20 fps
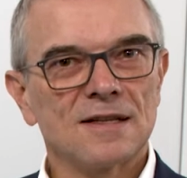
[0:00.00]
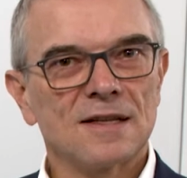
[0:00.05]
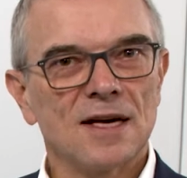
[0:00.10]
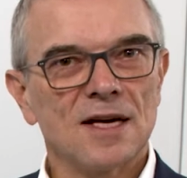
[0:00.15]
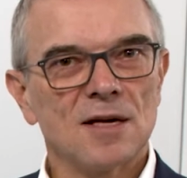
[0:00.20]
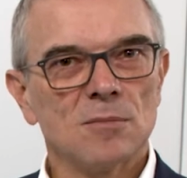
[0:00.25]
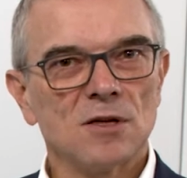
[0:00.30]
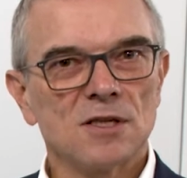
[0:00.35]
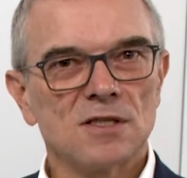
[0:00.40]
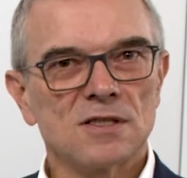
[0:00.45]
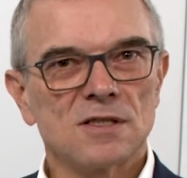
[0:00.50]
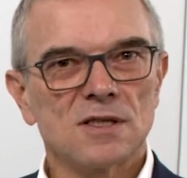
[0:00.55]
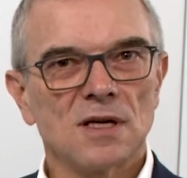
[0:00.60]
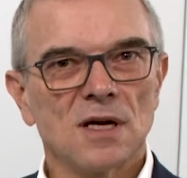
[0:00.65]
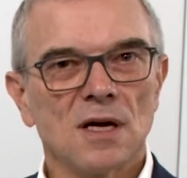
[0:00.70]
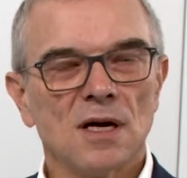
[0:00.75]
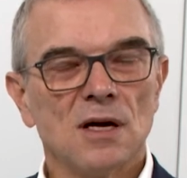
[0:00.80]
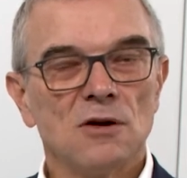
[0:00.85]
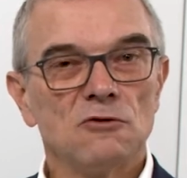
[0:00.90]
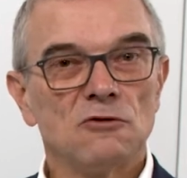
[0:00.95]
tables,
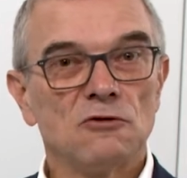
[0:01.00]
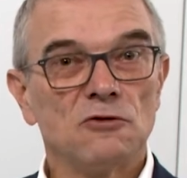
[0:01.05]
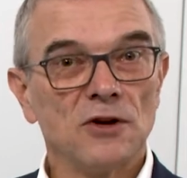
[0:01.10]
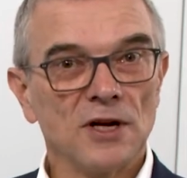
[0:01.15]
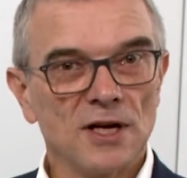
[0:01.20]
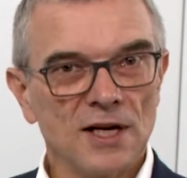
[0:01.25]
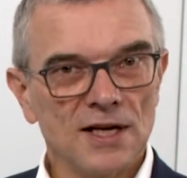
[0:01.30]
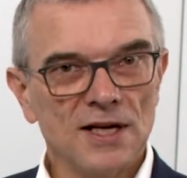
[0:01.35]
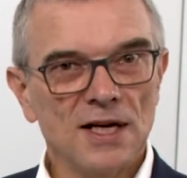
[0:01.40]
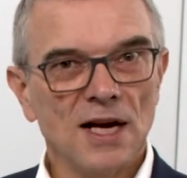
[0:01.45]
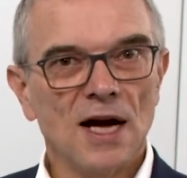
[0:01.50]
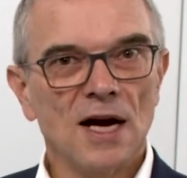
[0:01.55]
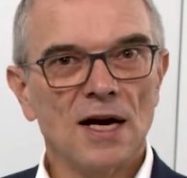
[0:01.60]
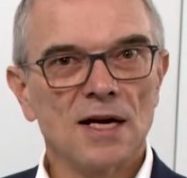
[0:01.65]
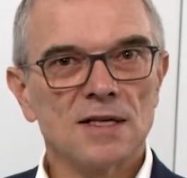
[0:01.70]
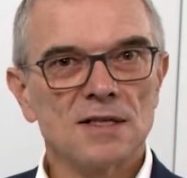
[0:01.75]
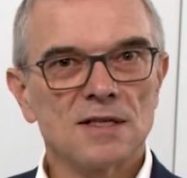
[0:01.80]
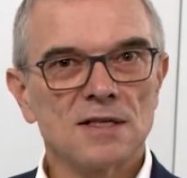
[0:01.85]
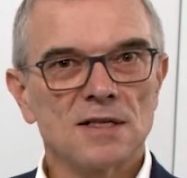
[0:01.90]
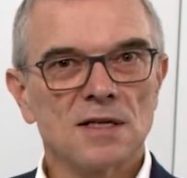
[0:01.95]
filling
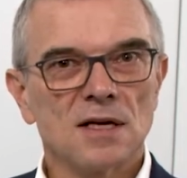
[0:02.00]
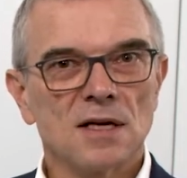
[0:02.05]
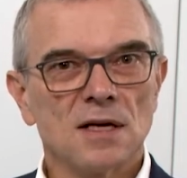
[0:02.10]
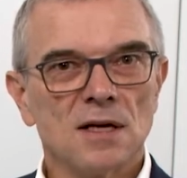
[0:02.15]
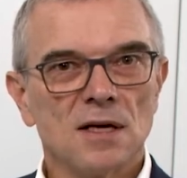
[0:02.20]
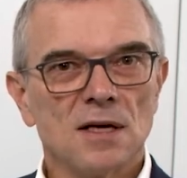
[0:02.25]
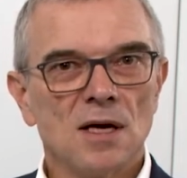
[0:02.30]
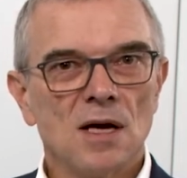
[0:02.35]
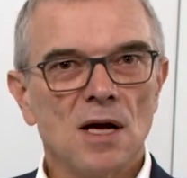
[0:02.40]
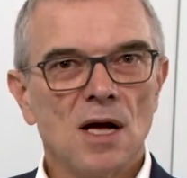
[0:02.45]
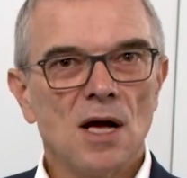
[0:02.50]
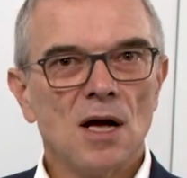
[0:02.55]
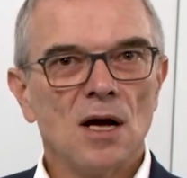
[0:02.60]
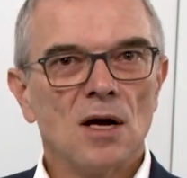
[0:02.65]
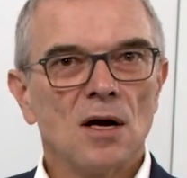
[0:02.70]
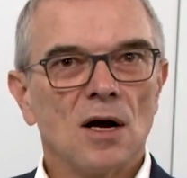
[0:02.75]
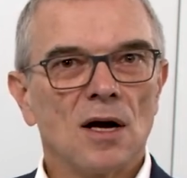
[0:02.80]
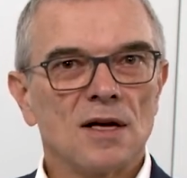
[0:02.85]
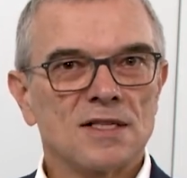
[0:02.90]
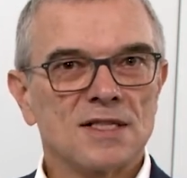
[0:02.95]
lines,
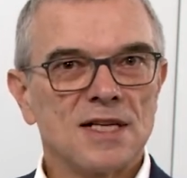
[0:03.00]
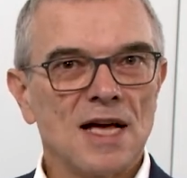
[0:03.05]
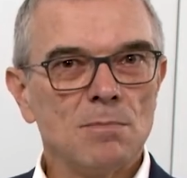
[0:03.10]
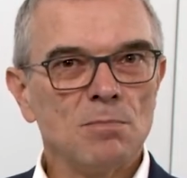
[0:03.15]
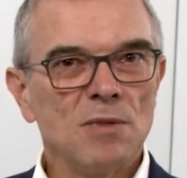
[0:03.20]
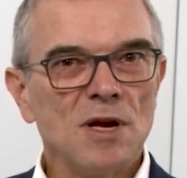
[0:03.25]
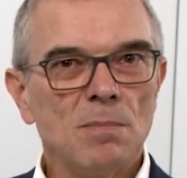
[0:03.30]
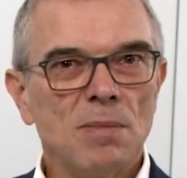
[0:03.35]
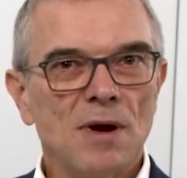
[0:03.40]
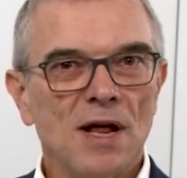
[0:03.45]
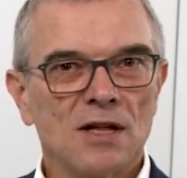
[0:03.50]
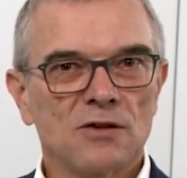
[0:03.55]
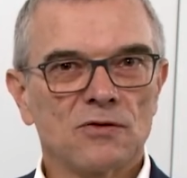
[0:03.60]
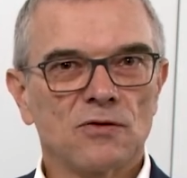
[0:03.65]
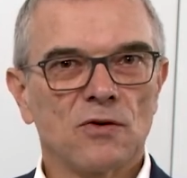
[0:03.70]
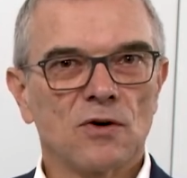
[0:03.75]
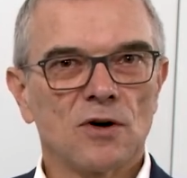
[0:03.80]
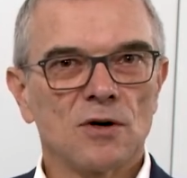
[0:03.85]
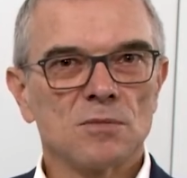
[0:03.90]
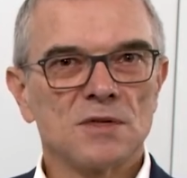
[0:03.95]
assembly
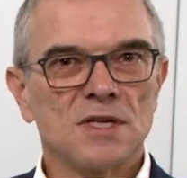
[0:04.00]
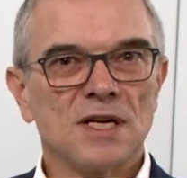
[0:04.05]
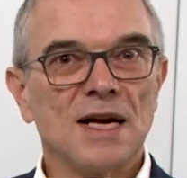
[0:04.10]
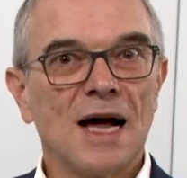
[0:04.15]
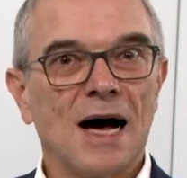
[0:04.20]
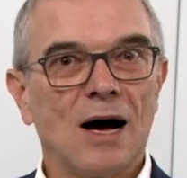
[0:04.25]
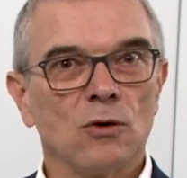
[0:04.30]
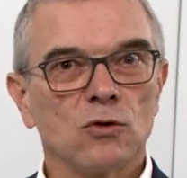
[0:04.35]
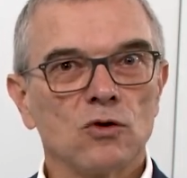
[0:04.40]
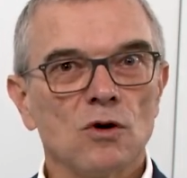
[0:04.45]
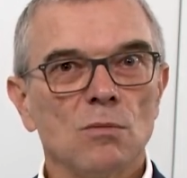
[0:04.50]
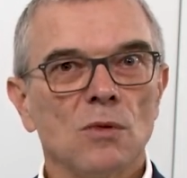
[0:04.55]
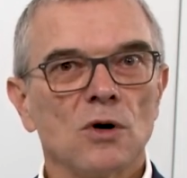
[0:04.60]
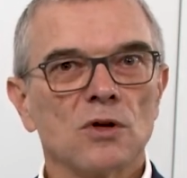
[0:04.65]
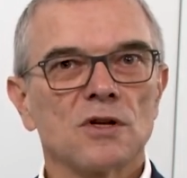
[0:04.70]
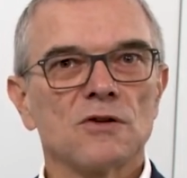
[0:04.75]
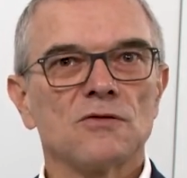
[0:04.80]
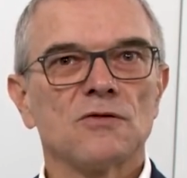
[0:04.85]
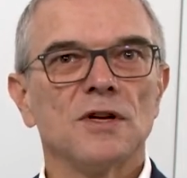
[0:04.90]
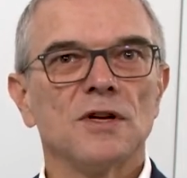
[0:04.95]
platforms in automotive